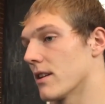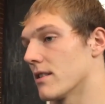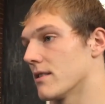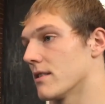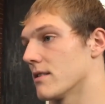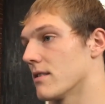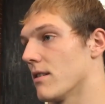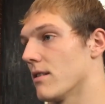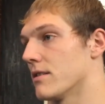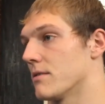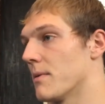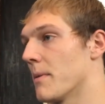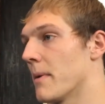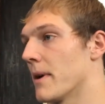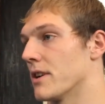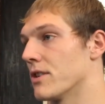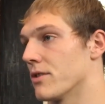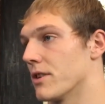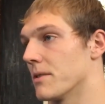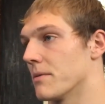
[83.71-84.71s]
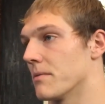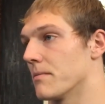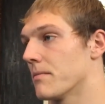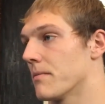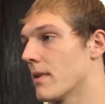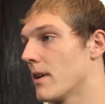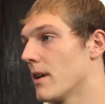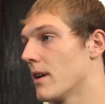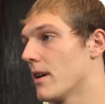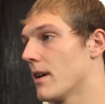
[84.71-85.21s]
because it's always been my dream
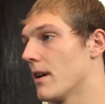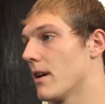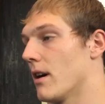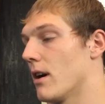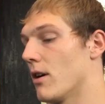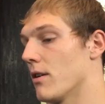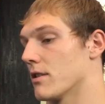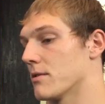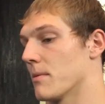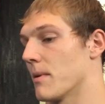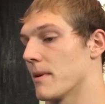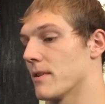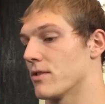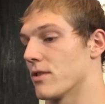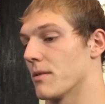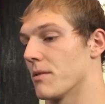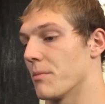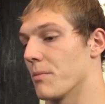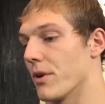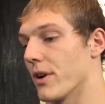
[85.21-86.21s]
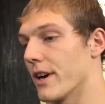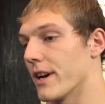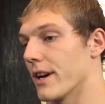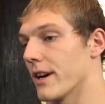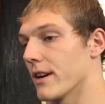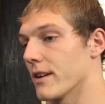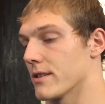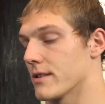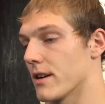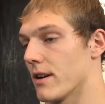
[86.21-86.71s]
to play
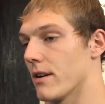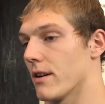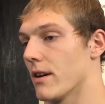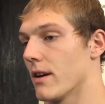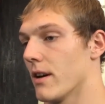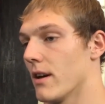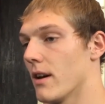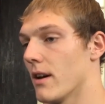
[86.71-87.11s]
here. So.